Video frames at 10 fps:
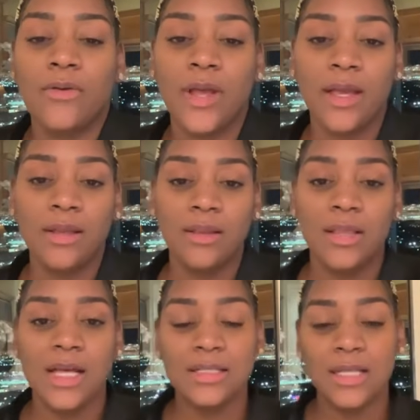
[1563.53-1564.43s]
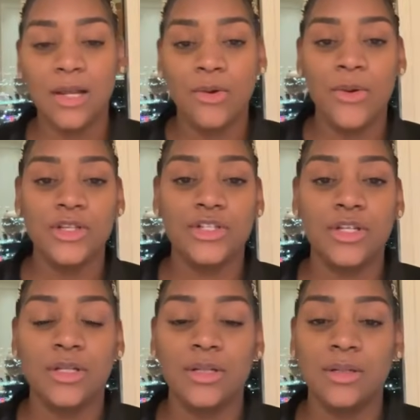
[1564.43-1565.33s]
Okay, that's not a
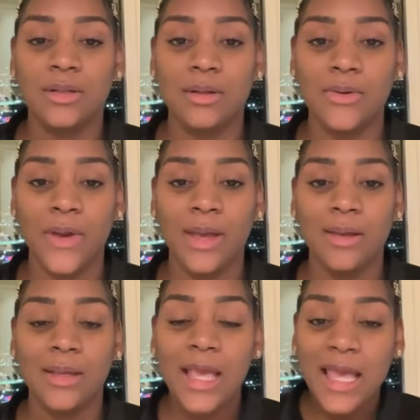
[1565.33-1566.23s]
question. Okay.